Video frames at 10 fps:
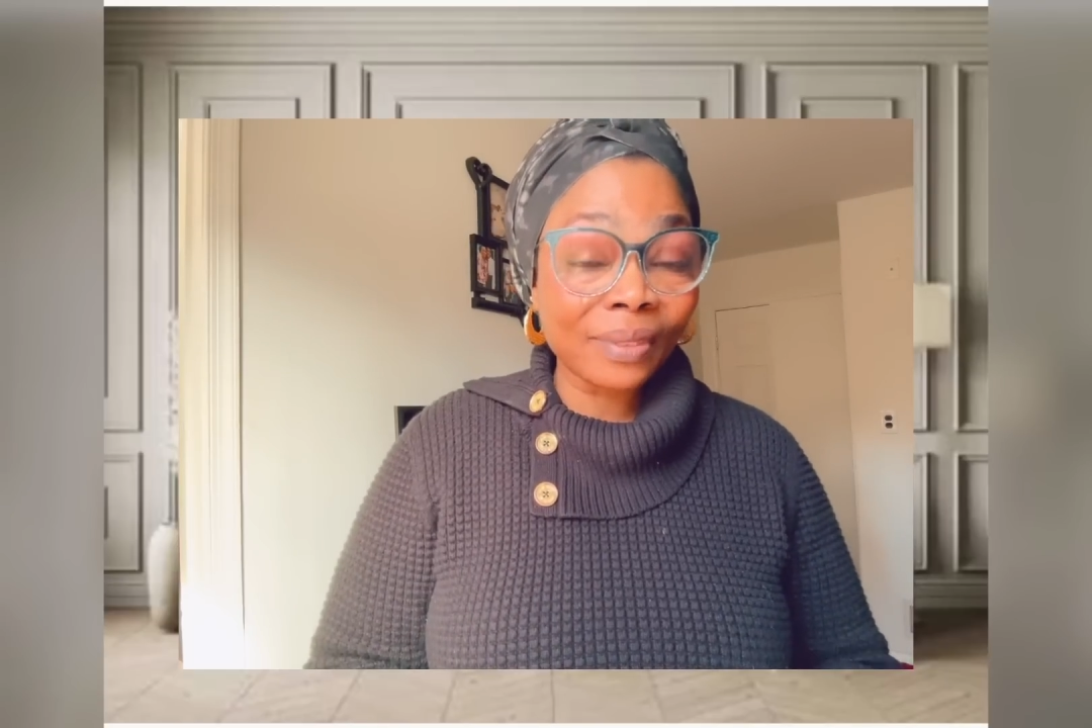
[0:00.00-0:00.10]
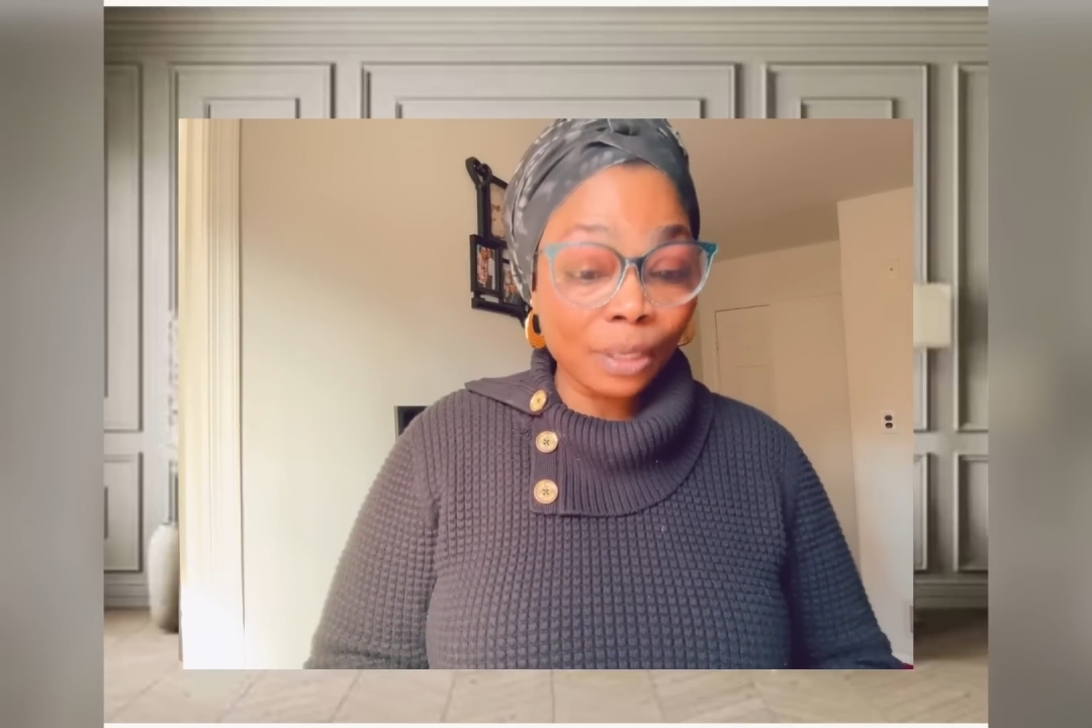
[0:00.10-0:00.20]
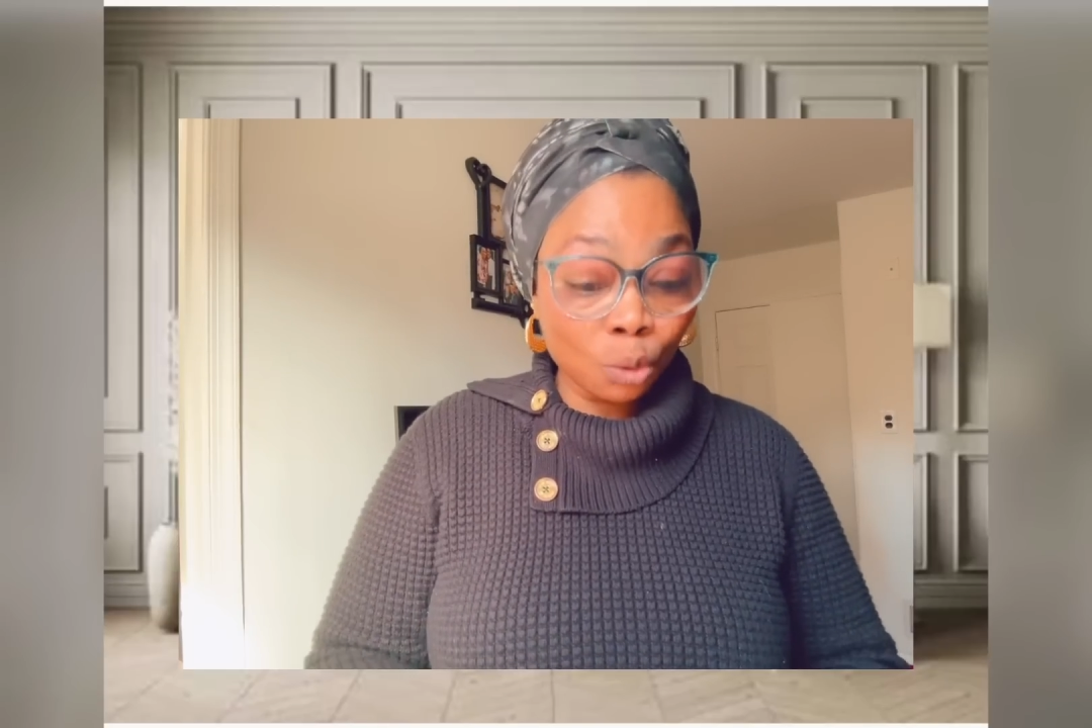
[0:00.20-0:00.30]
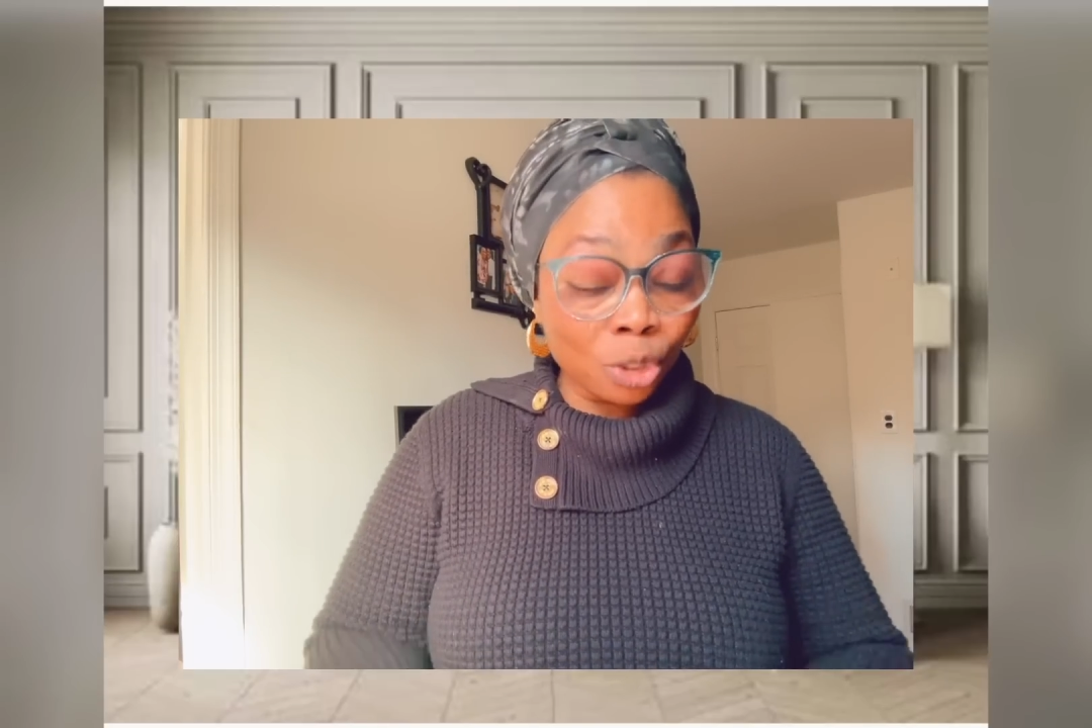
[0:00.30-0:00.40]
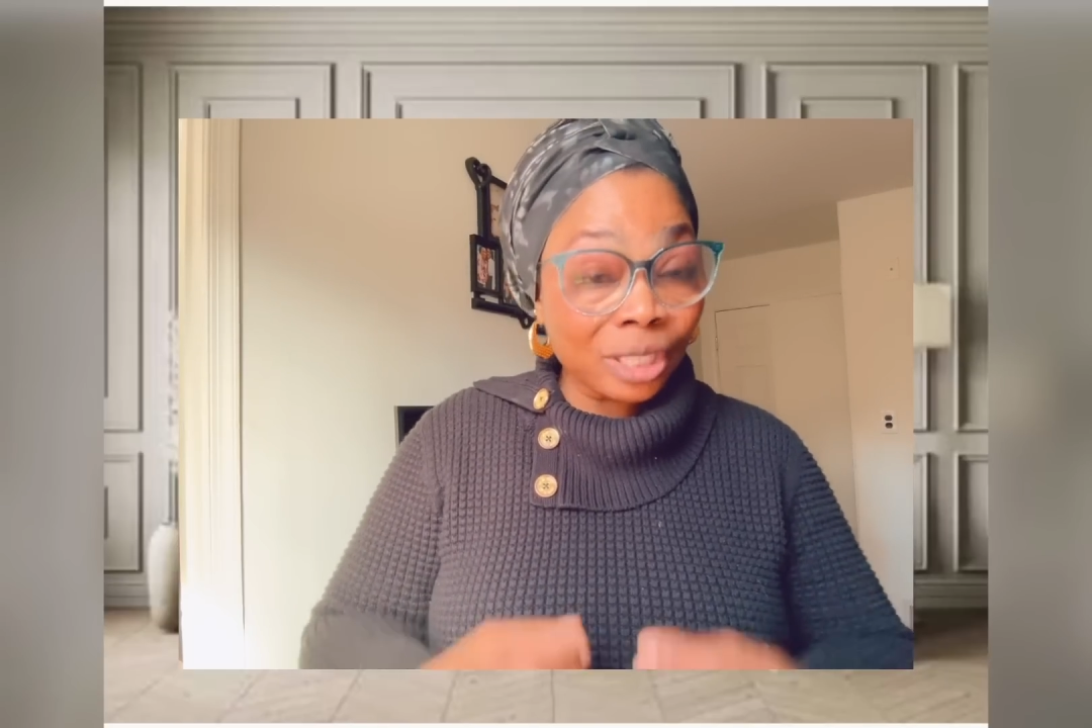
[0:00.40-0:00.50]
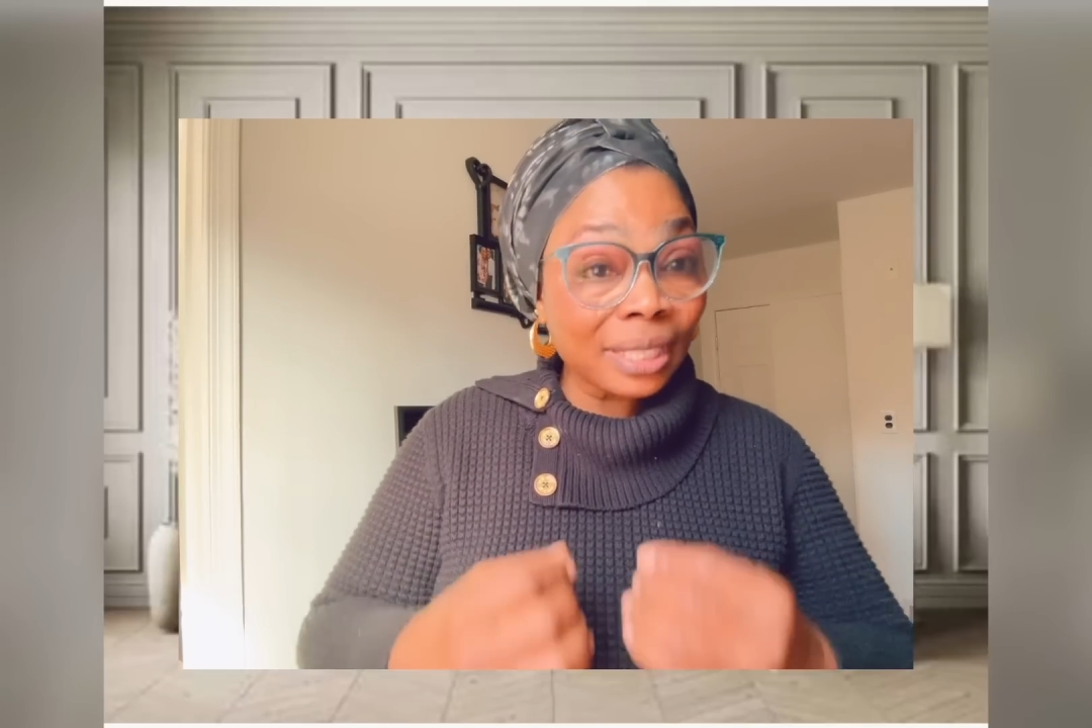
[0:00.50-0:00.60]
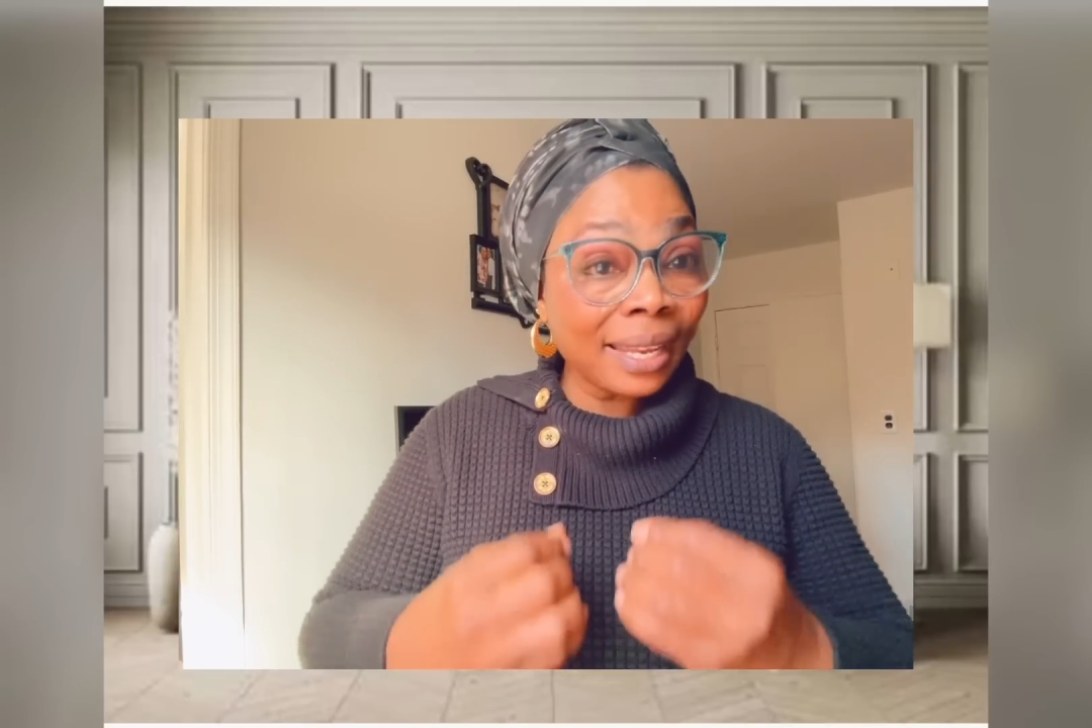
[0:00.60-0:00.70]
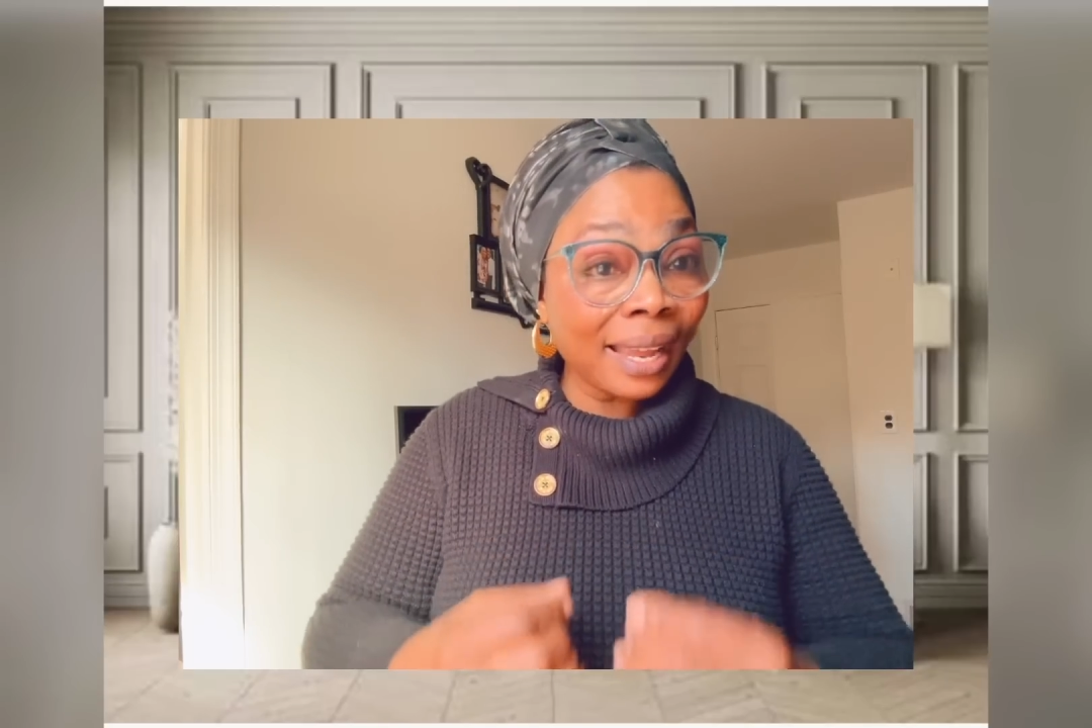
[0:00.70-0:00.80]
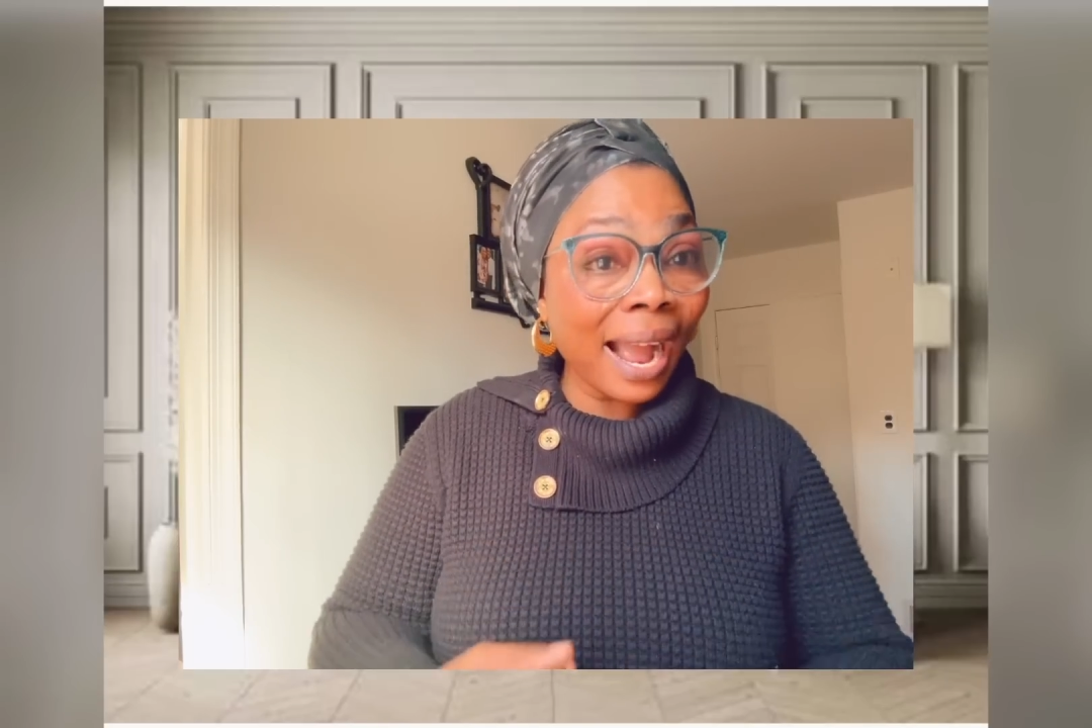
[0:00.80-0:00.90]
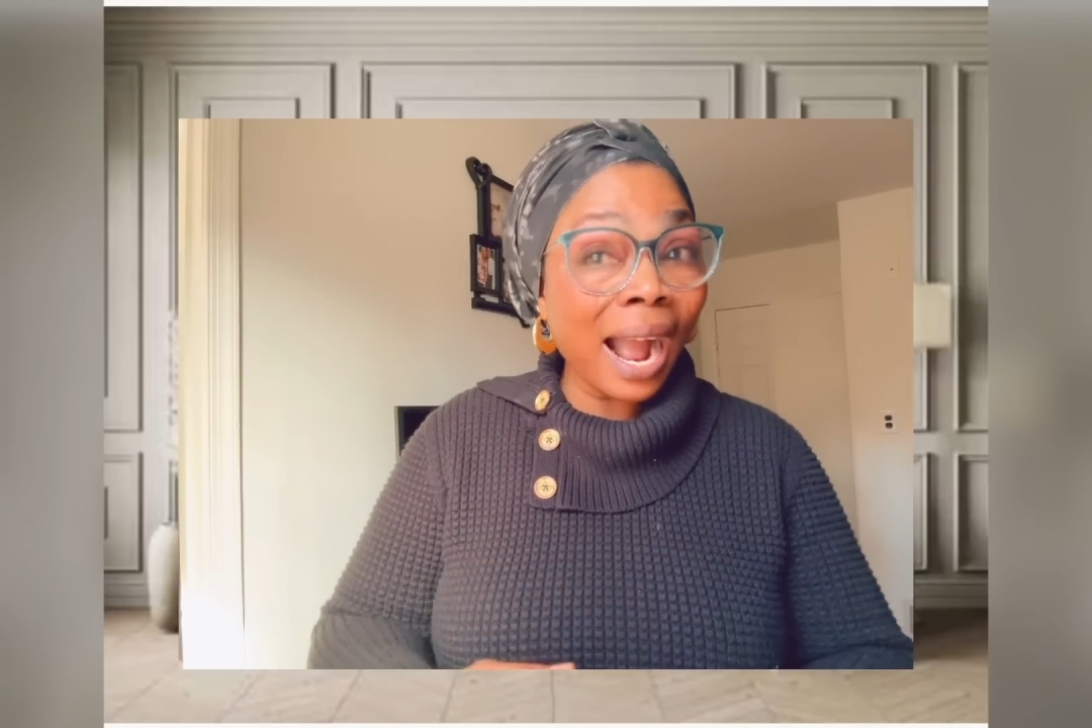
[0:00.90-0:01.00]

You see